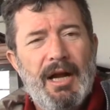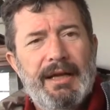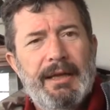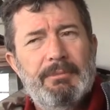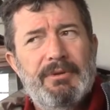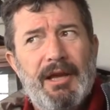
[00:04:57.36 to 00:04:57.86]
I
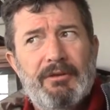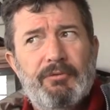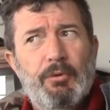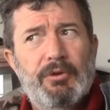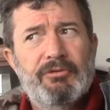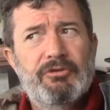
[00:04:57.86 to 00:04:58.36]
came to Task
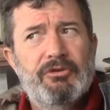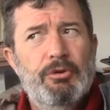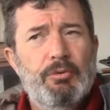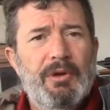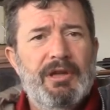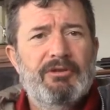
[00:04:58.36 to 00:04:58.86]
Force
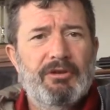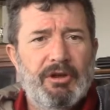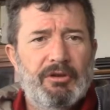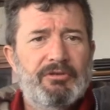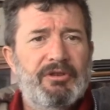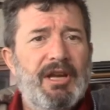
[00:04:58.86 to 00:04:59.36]
2 weeks
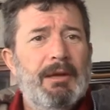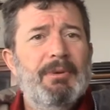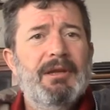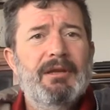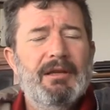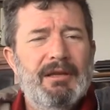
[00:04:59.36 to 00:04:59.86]
ago, today
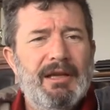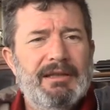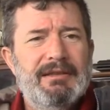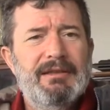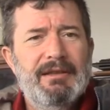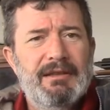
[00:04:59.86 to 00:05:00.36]
being the
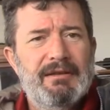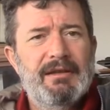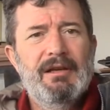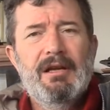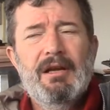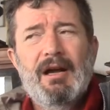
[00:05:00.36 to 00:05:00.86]
19th.
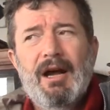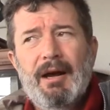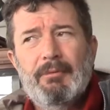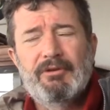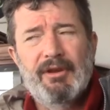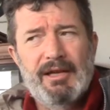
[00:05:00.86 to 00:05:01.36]

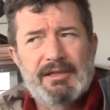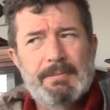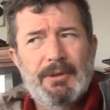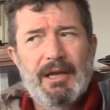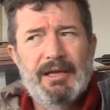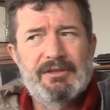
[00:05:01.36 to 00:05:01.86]
I was
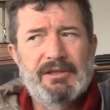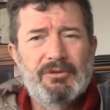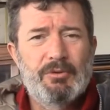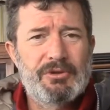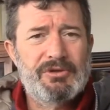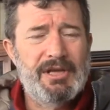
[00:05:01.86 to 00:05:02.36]
hospitalized
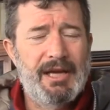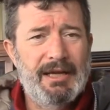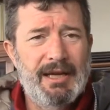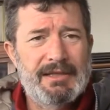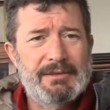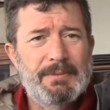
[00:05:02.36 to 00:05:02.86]
in Northside
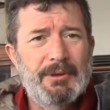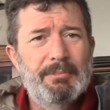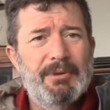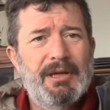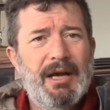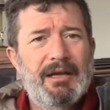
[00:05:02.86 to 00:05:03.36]
Hospital
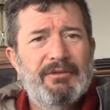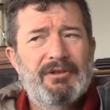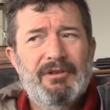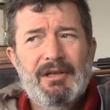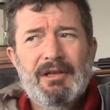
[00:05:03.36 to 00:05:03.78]
because